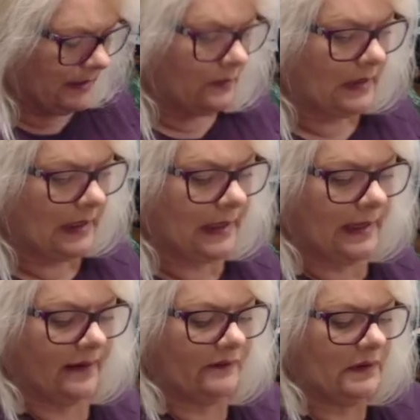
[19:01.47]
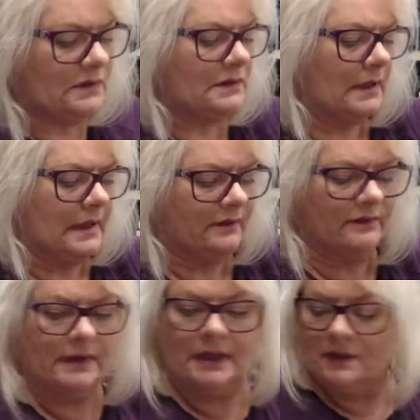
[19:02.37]
one. I haven't used a lot of
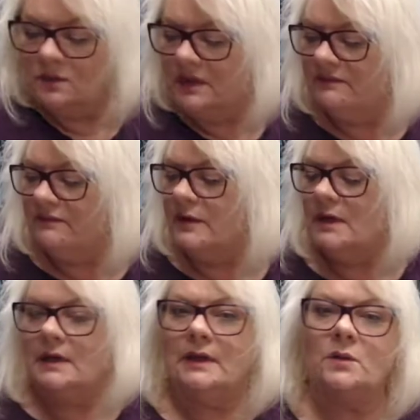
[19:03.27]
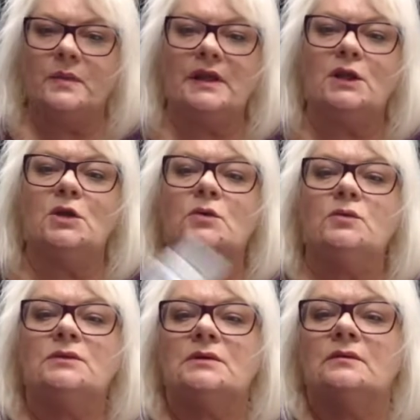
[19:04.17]
it. It'll be fun. It'll be
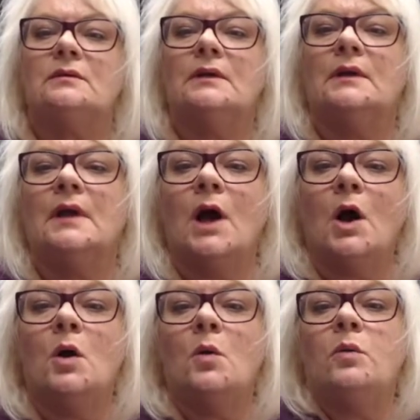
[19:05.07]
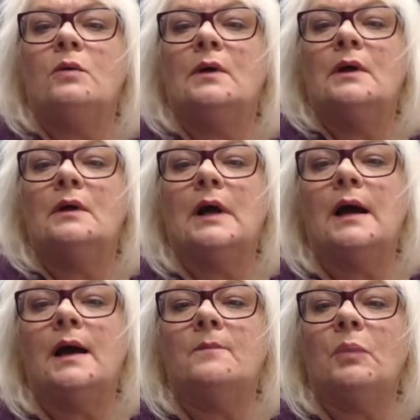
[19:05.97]
cute. Oh,
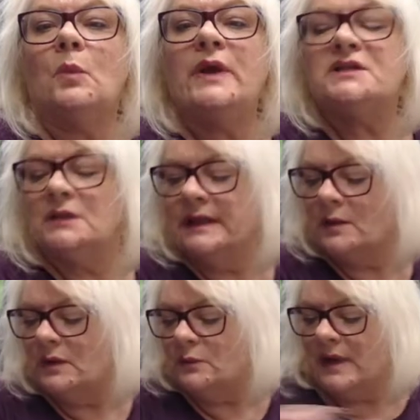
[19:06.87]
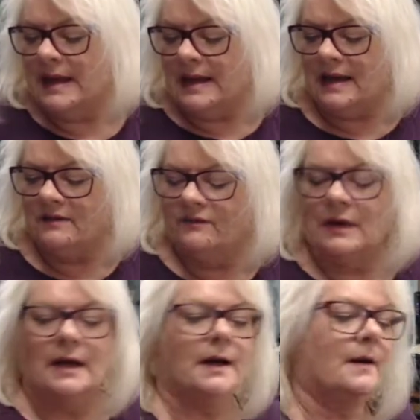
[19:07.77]
which liquid? We have
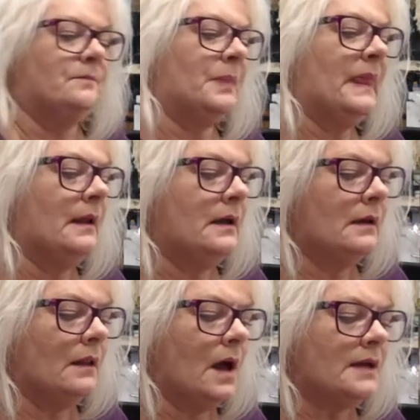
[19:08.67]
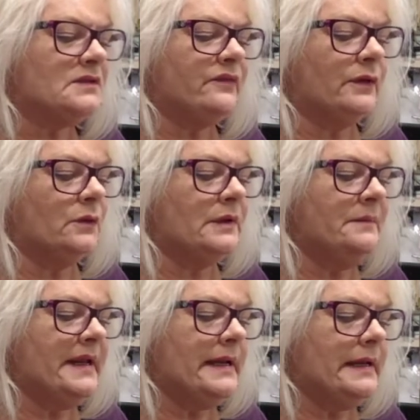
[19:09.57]
gloss fluid
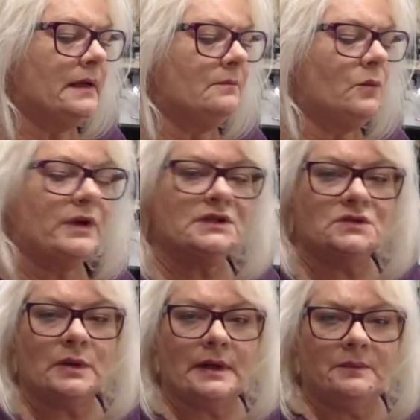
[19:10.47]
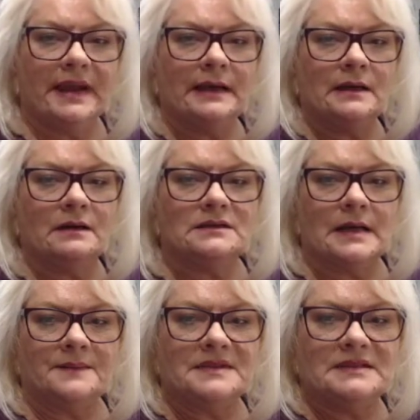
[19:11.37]
medium, which is what I'm painting on
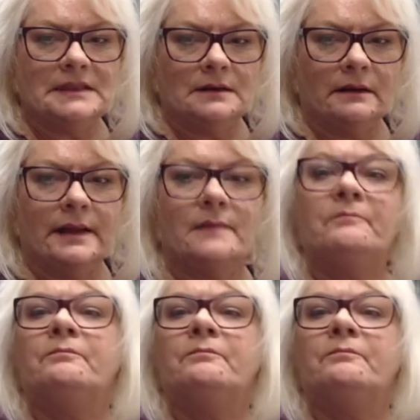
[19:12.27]
top to seal them.